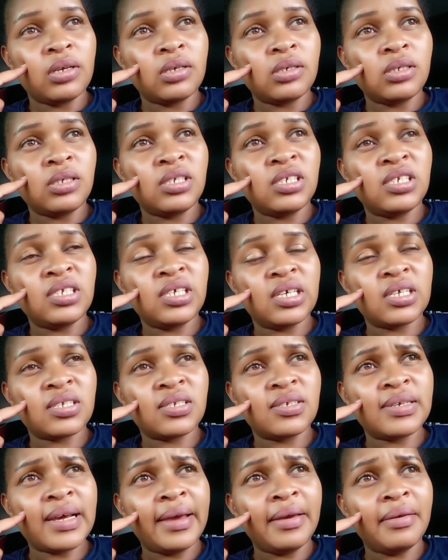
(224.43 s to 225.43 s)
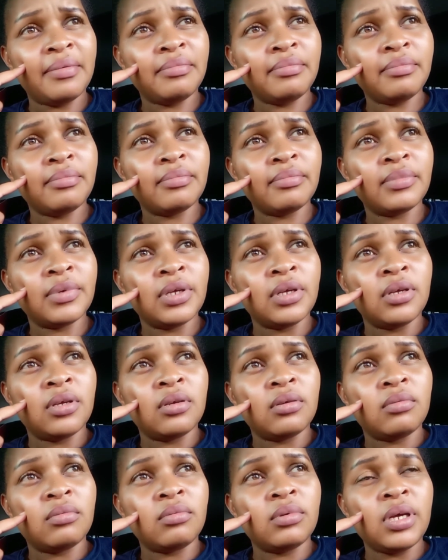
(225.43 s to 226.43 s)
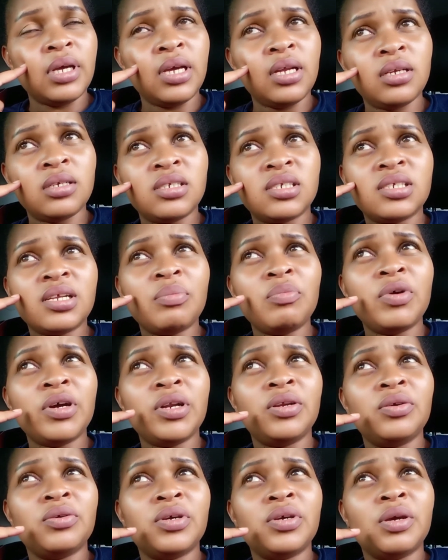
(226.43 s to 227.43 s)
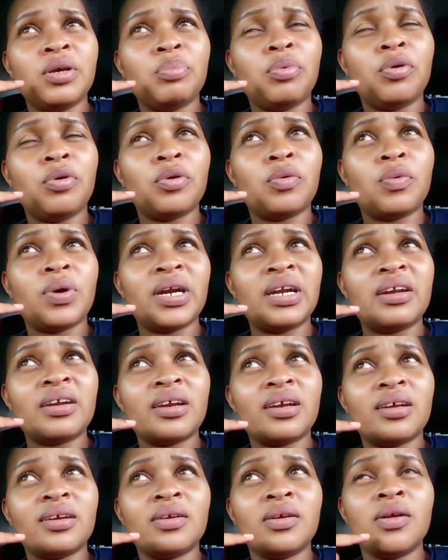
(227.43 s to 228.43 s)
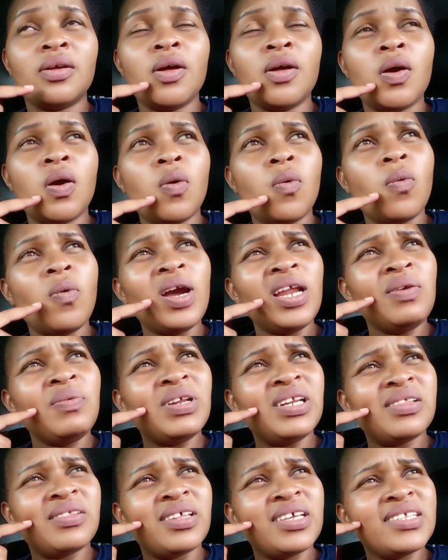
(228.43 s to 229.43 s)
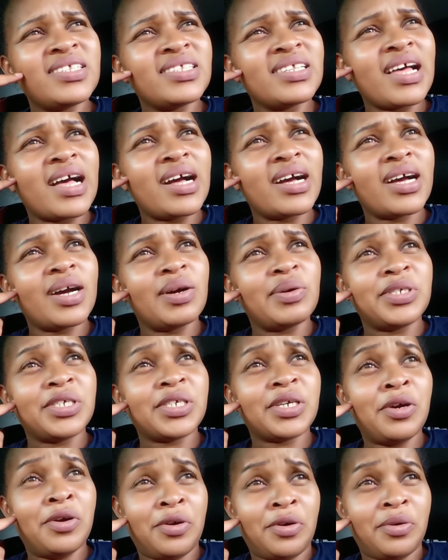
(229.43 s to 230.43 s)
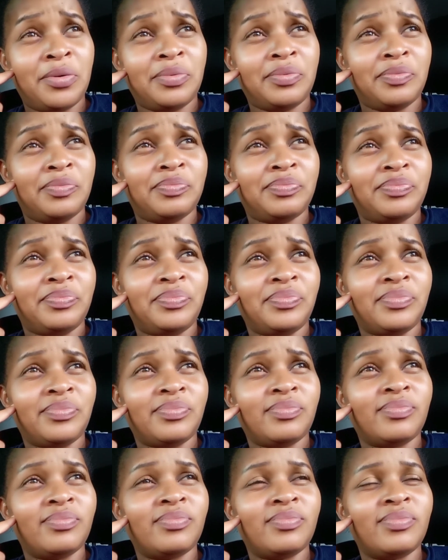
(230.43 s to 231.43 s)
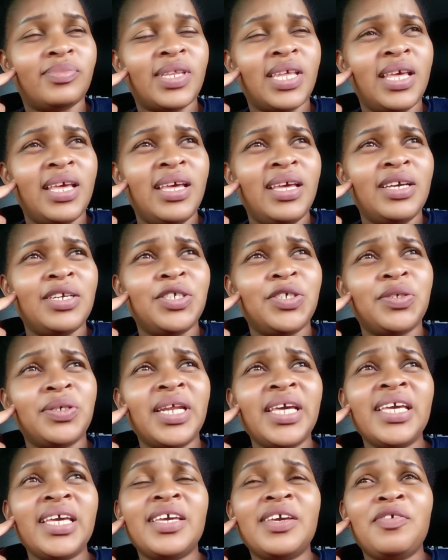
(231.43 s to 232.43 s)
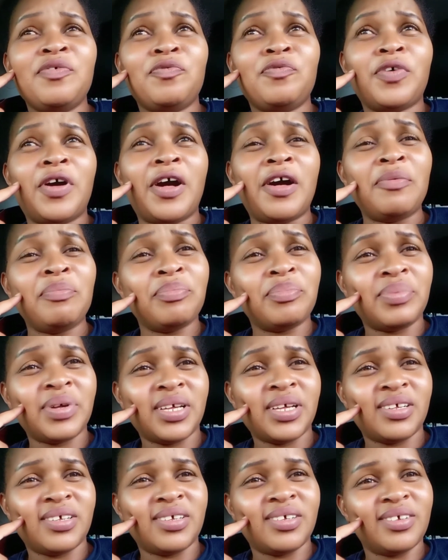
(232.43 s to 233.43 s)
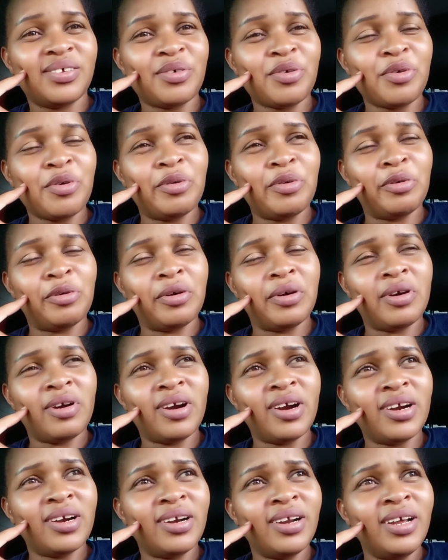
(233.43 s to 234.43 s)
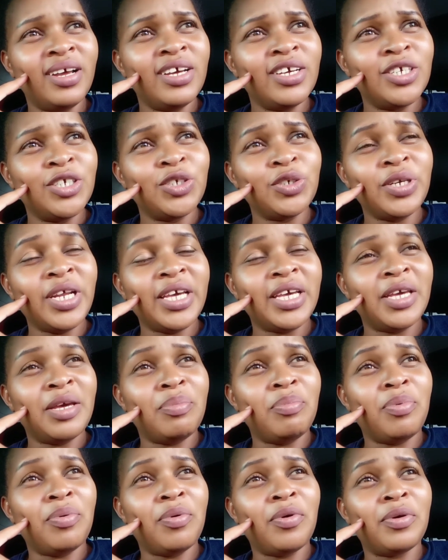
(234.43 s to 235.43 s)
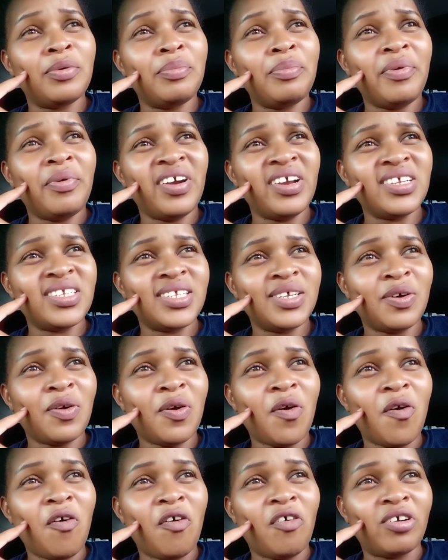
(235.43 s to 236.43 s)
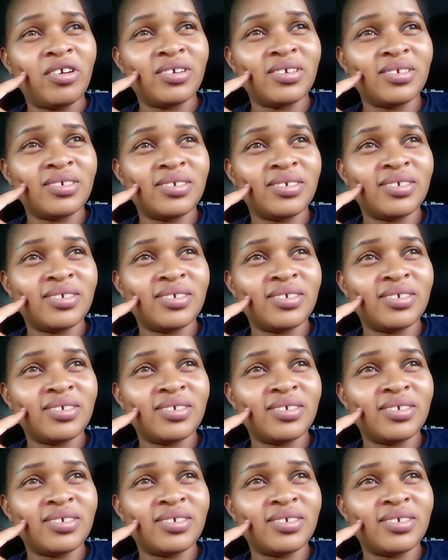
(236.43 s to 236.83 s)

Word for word: It takes time, and someone you keep on wondering when will this account grow? Should I give up or should I keep on pressing on?